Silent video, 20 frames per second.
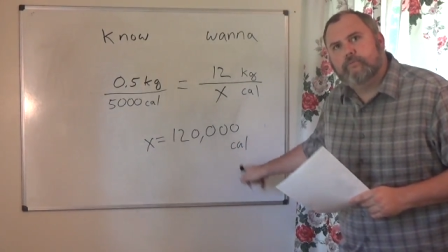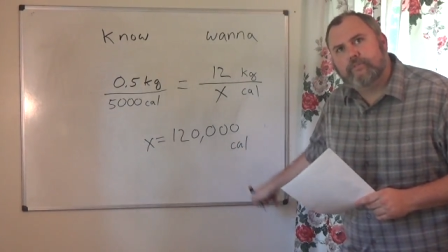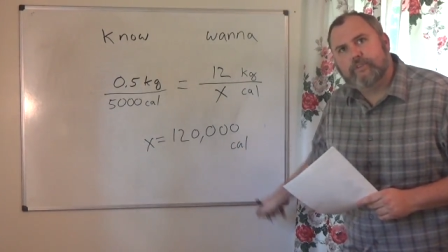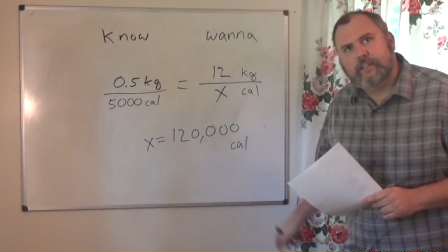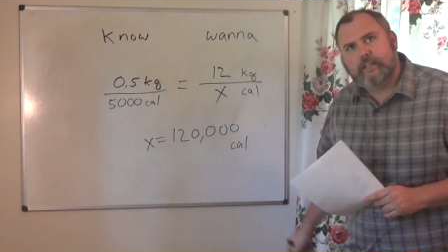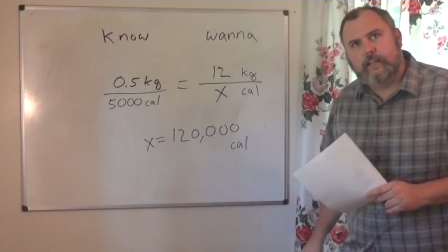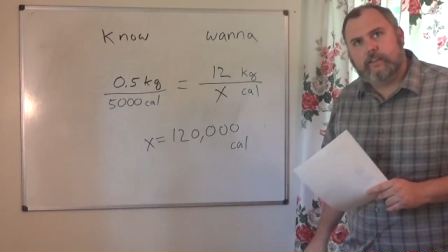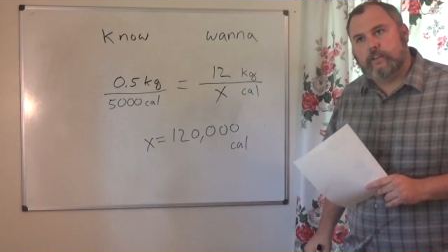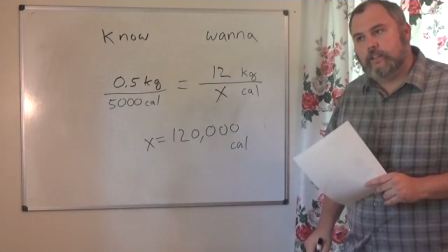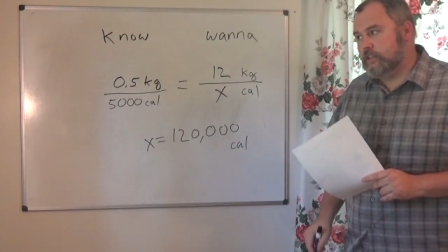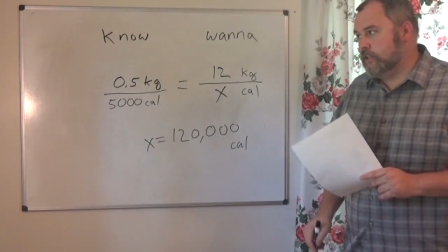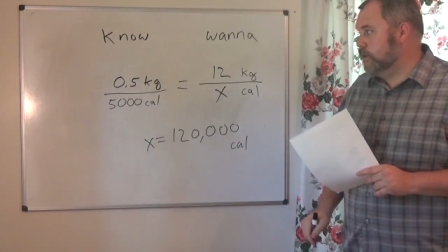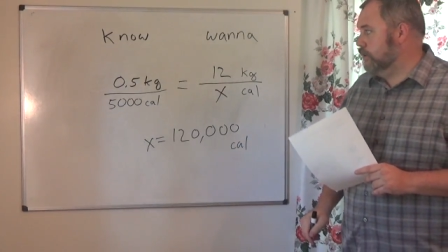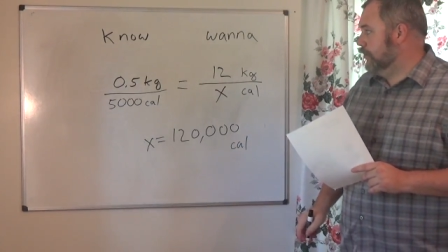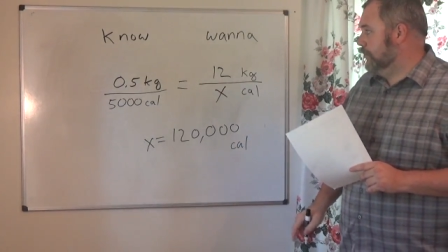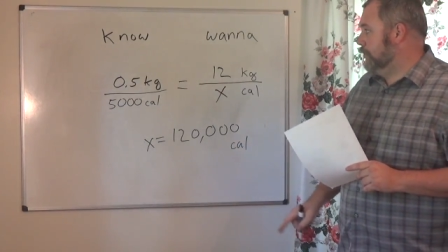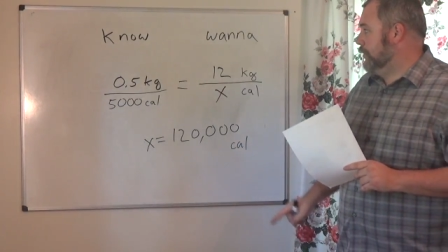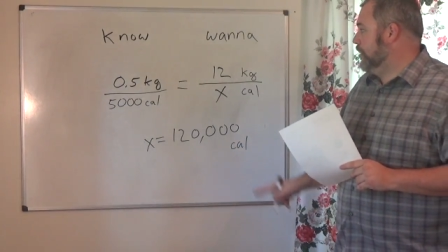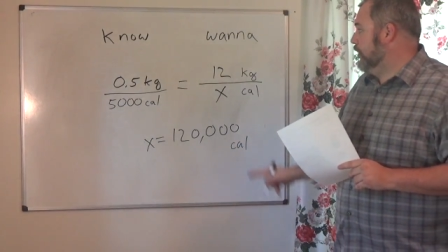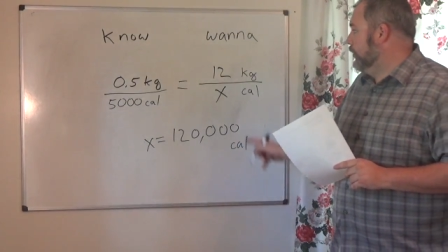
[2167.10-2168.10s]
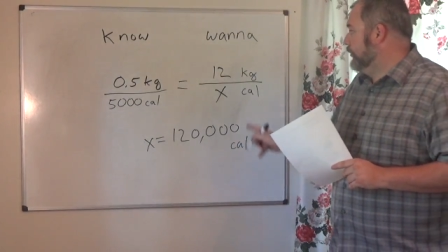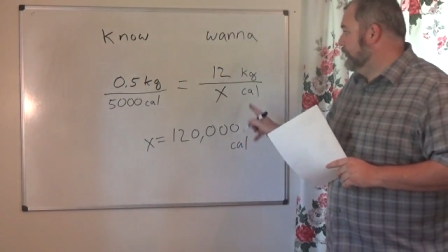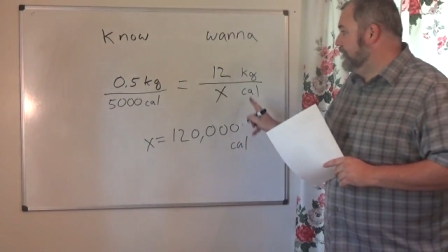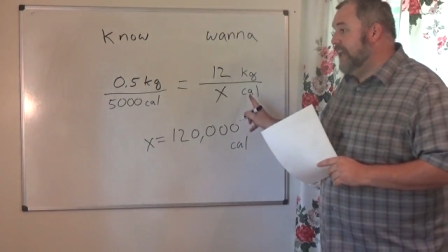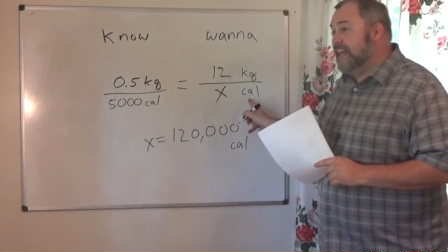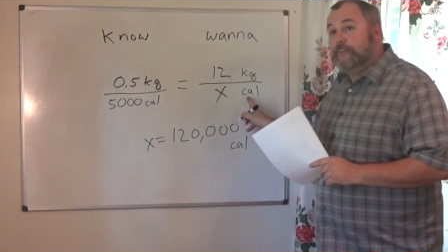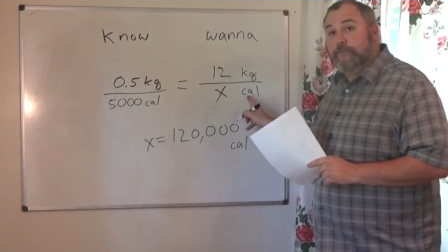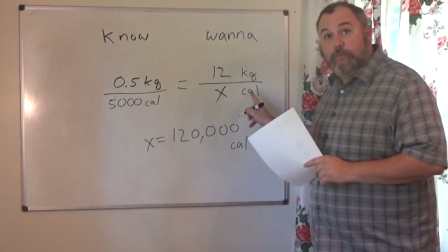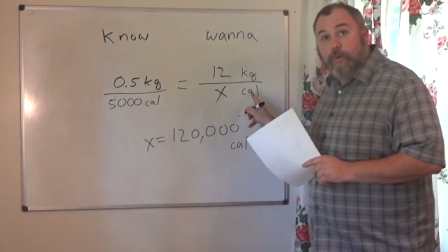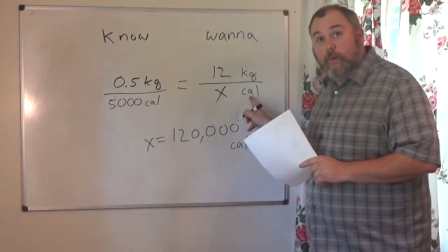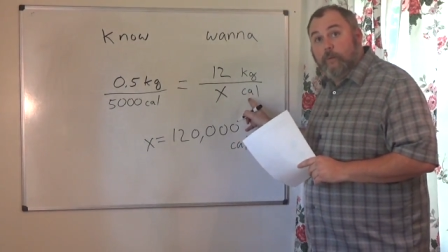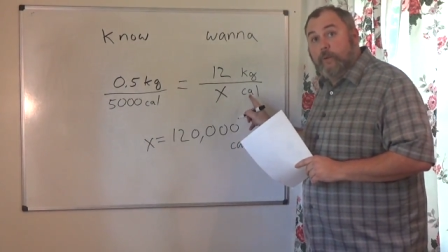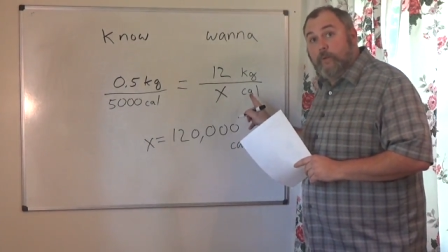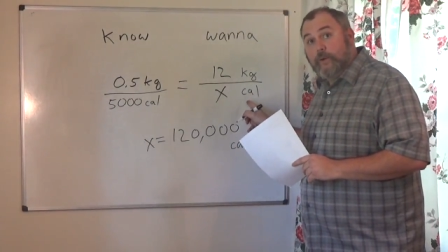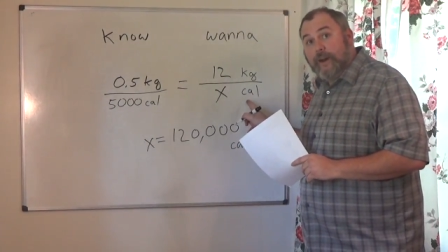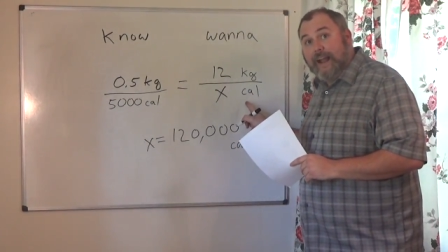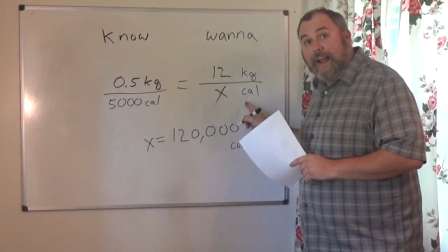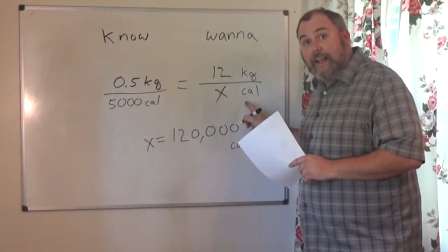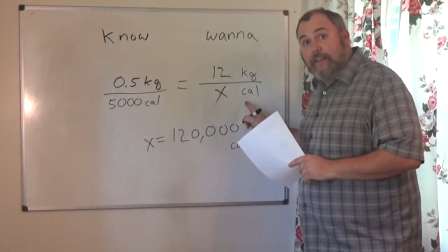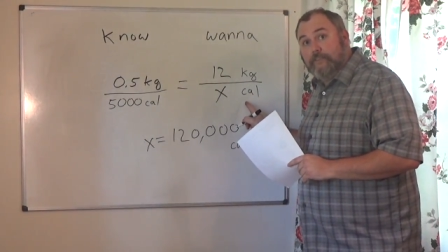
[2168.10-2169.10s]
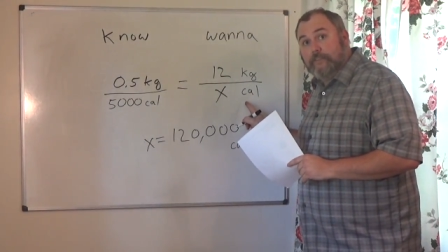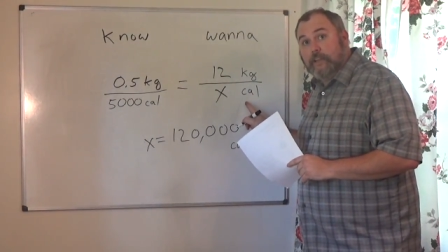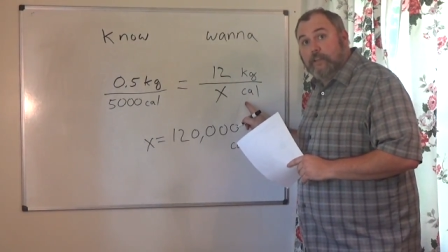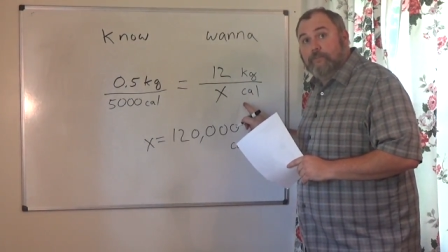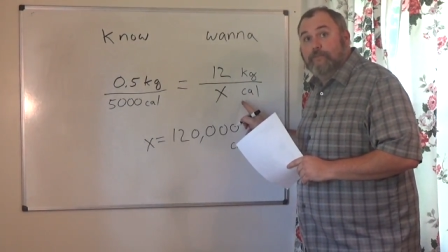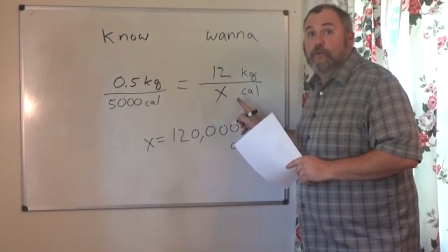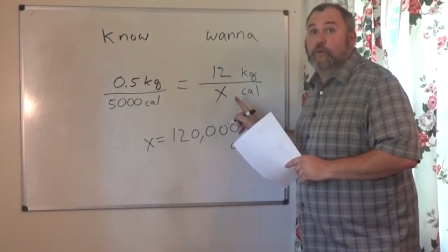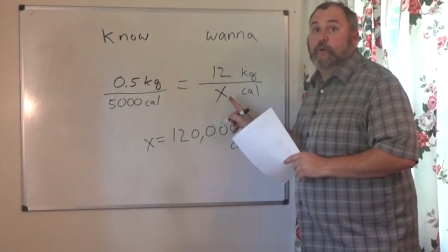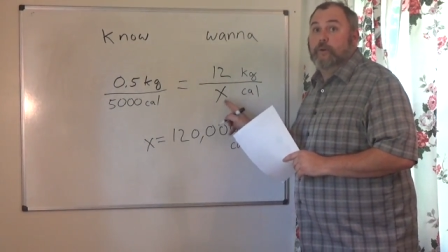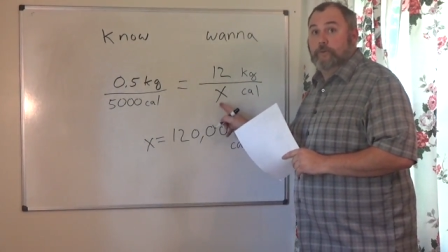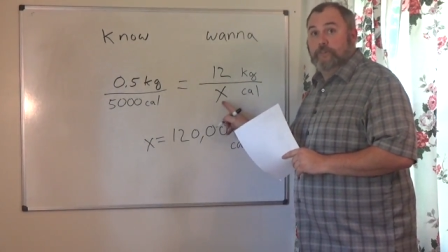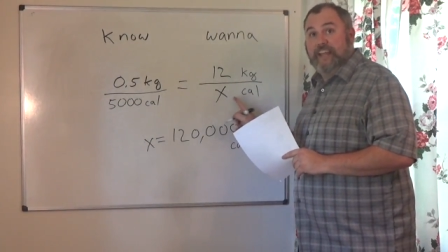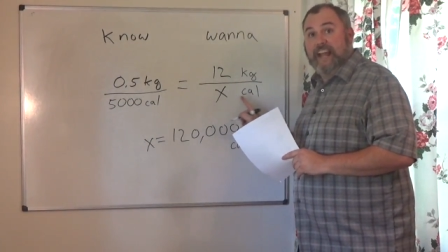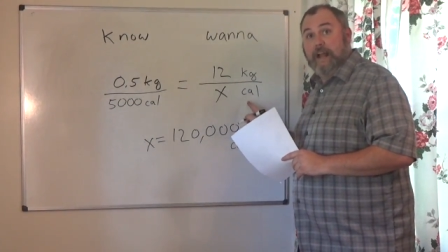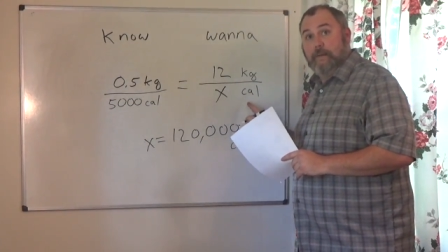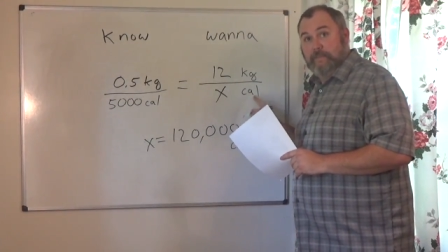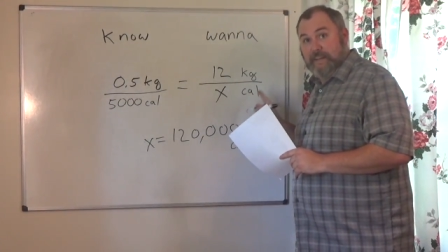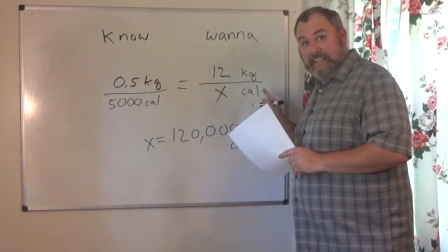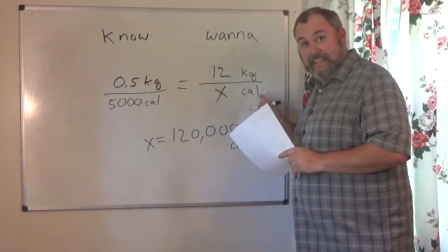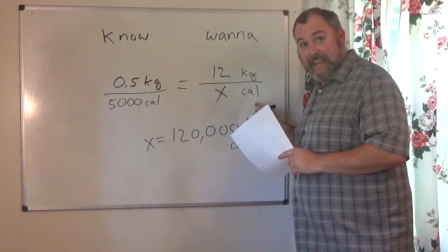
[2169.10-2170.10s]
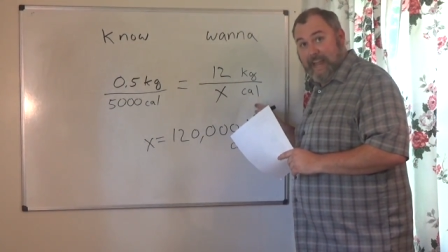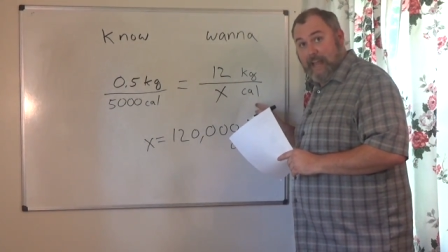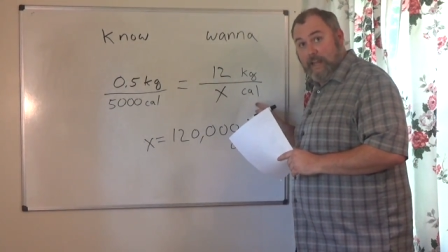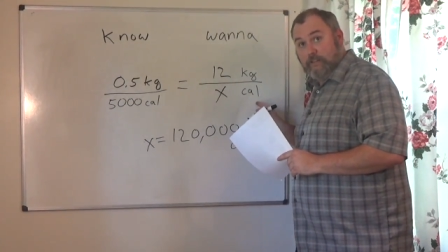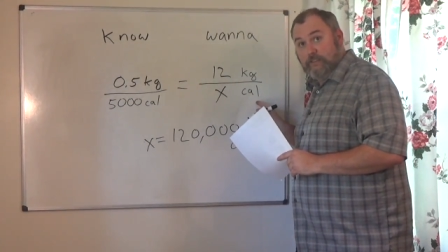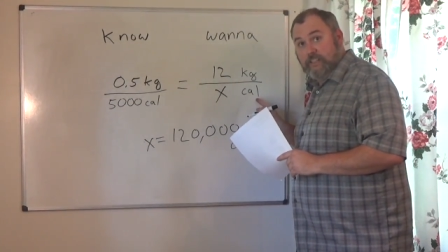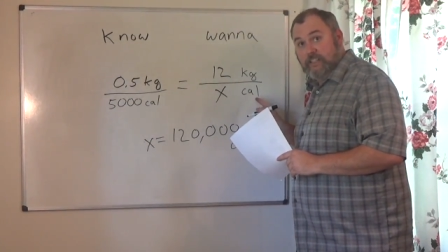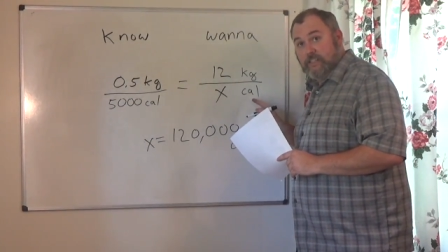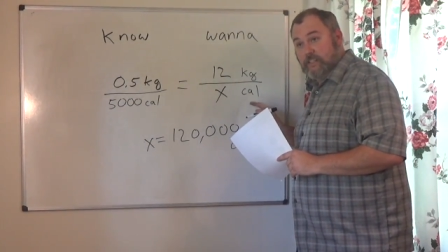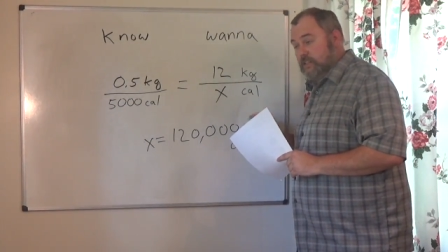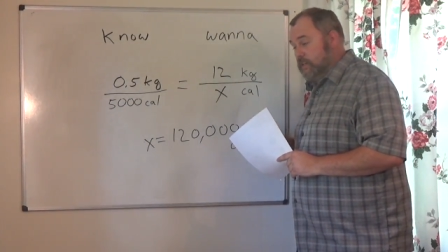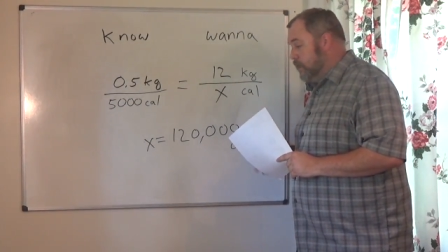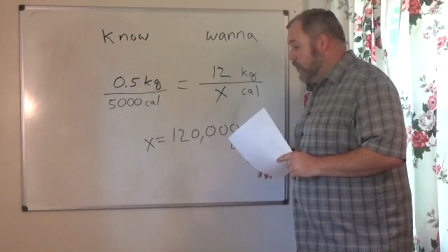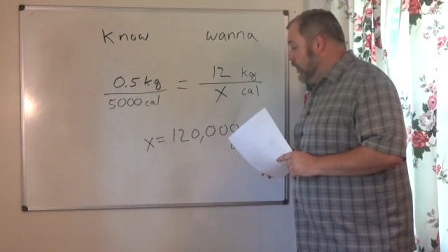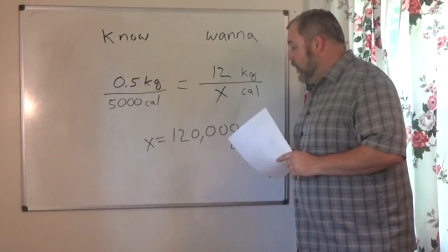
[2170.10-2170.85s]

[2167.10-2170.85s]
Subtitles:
forget the unit, because that's what we were asking for, is how many calories.